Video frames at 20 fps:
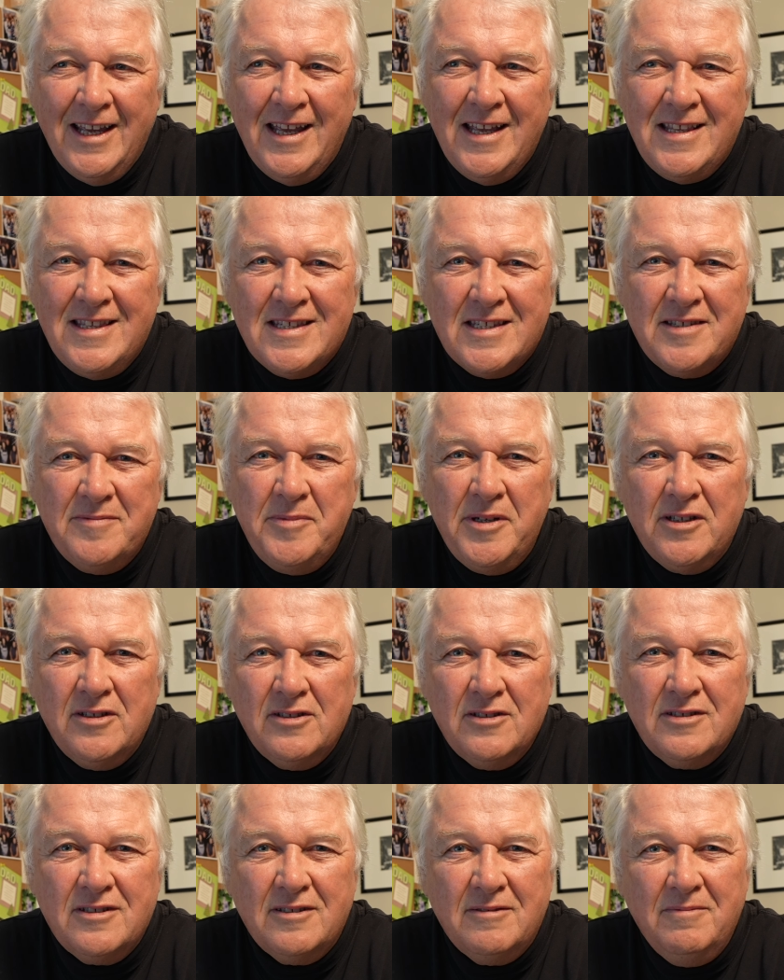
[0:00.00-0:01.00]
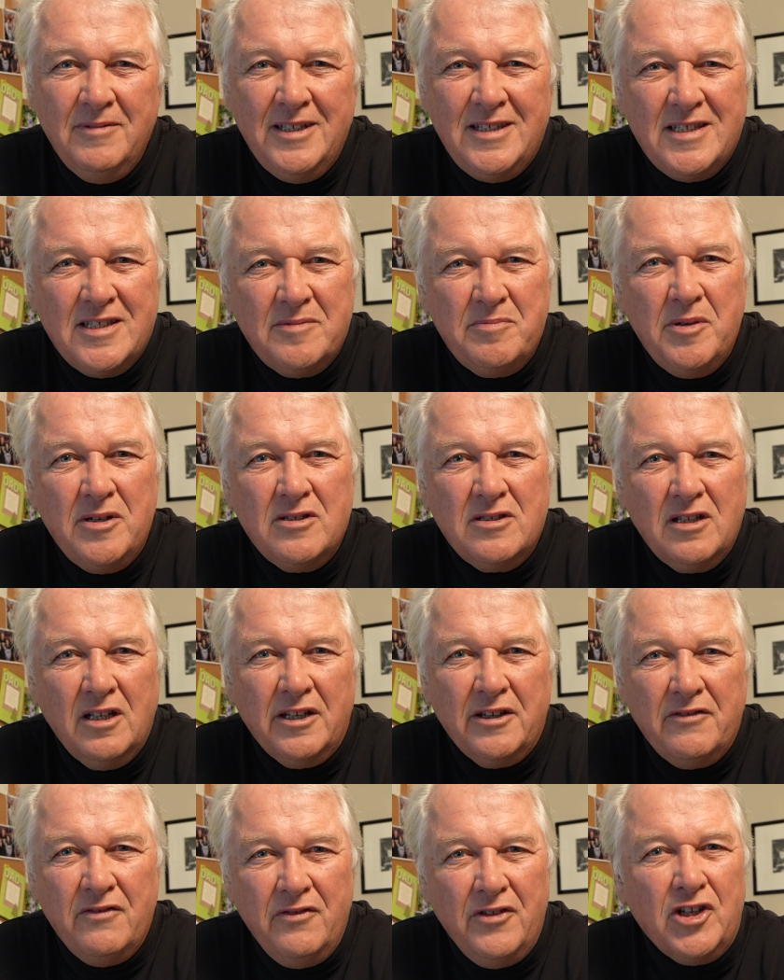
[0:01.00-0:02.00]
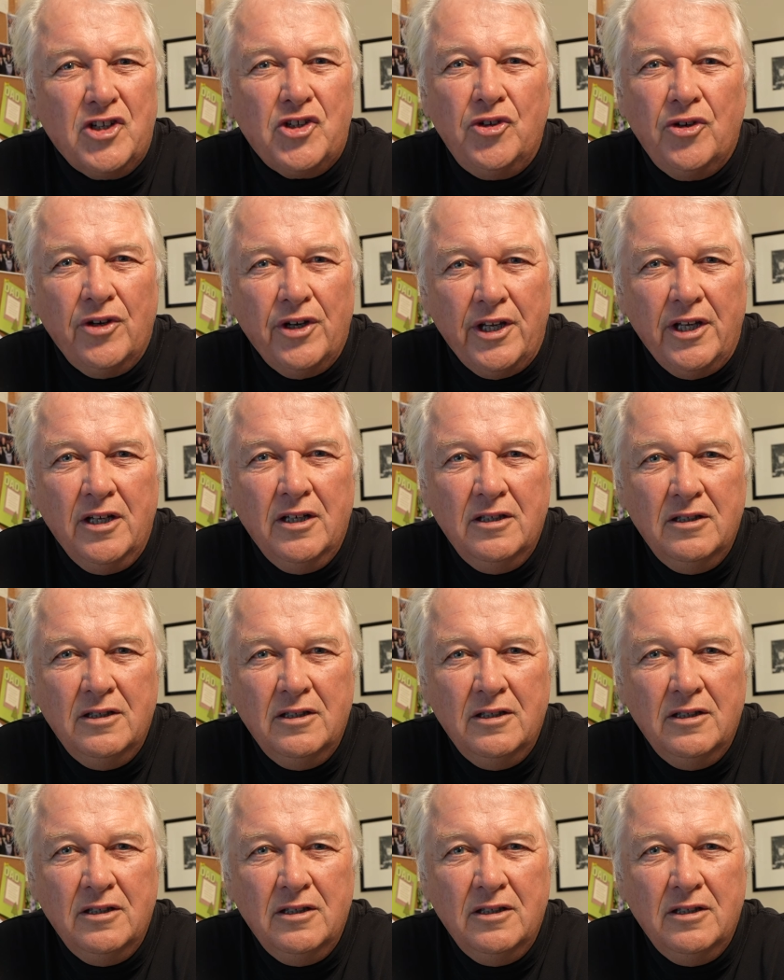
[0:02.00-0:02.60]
It smells like victory.